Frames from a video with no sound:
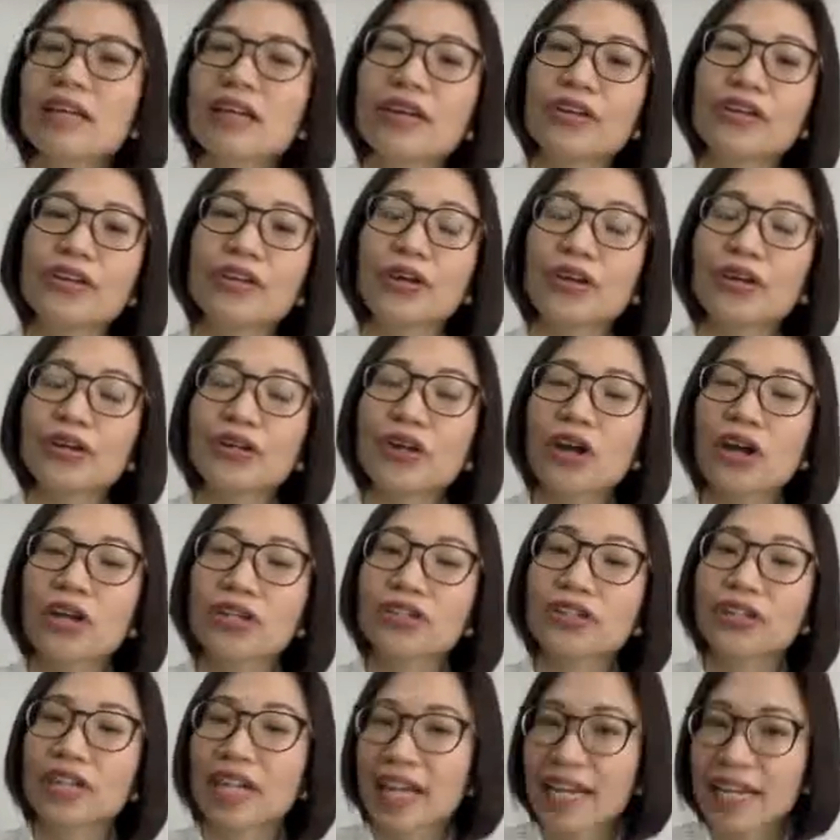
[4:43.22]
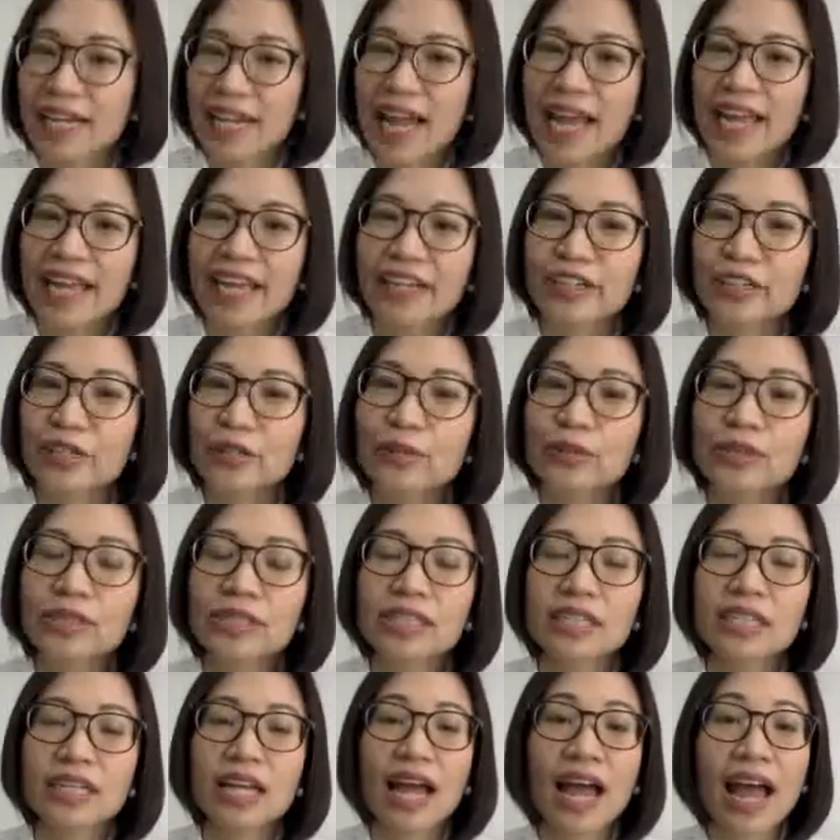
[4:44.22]
your doctor can diagnose
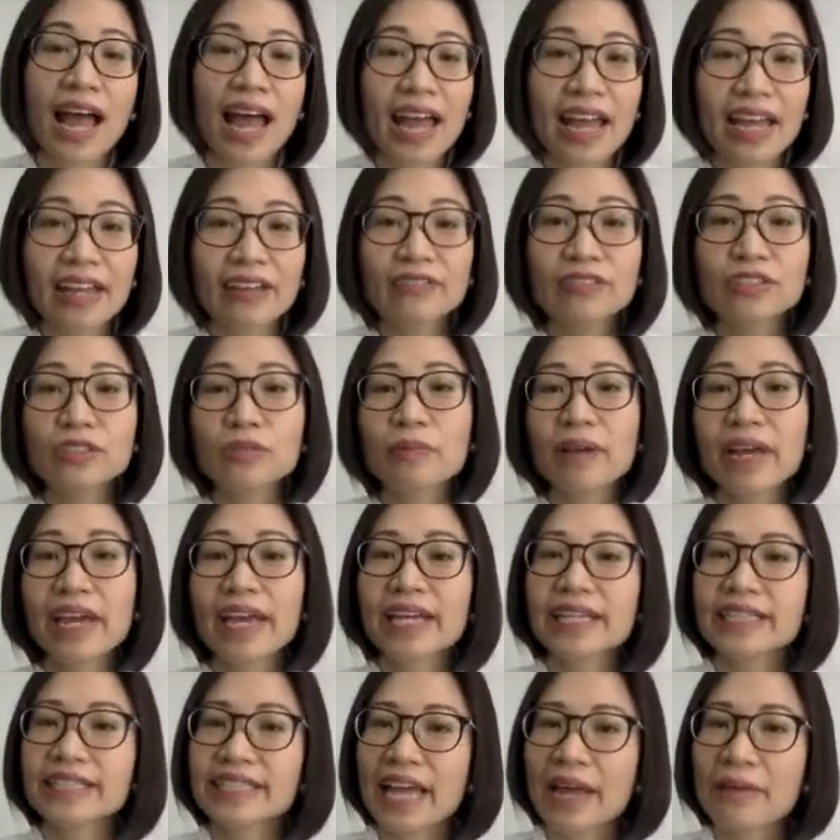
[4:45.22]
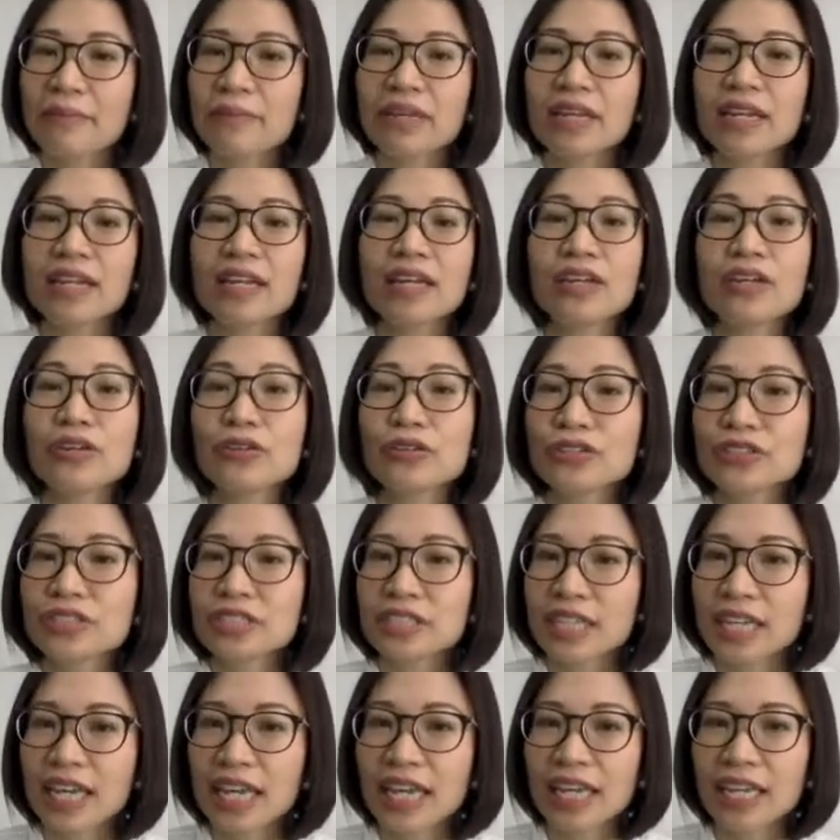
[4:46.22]
hives by examining your
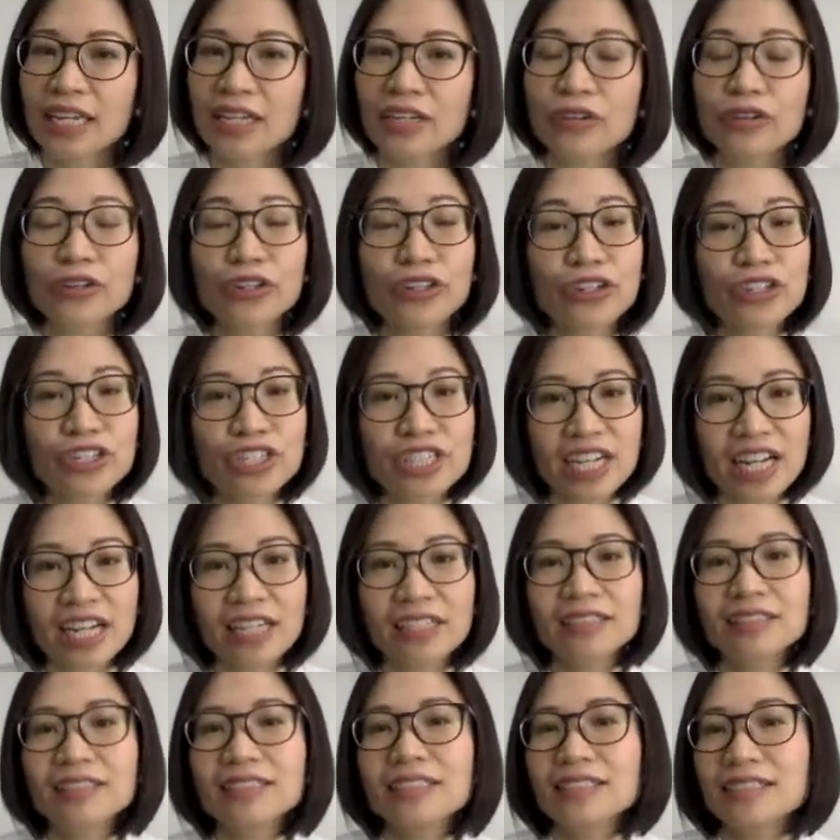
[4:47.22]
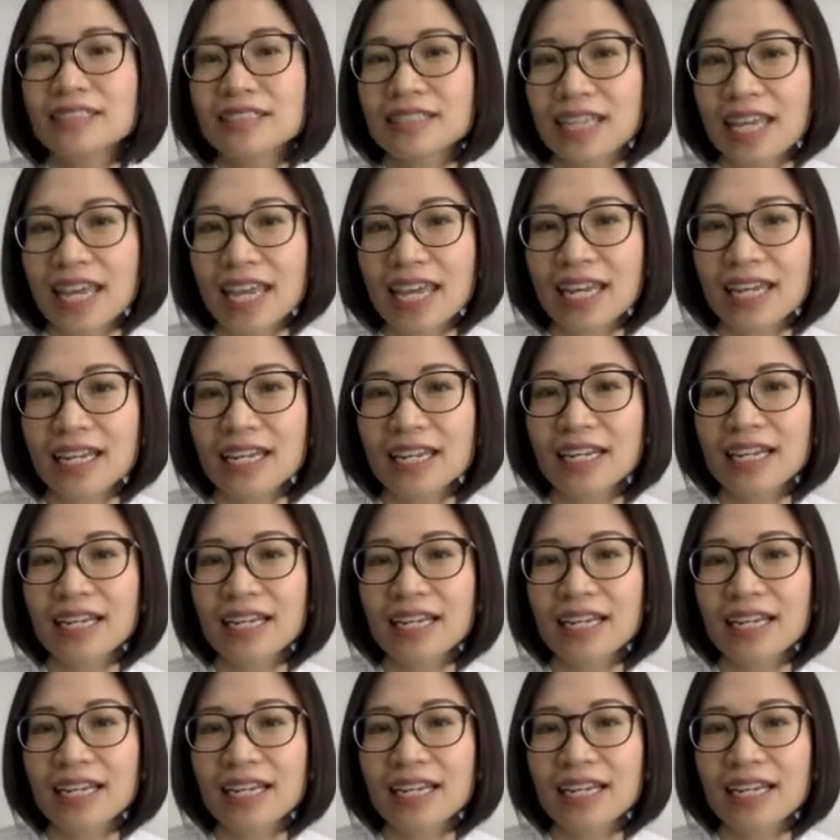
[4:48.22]
skin or your child's skin.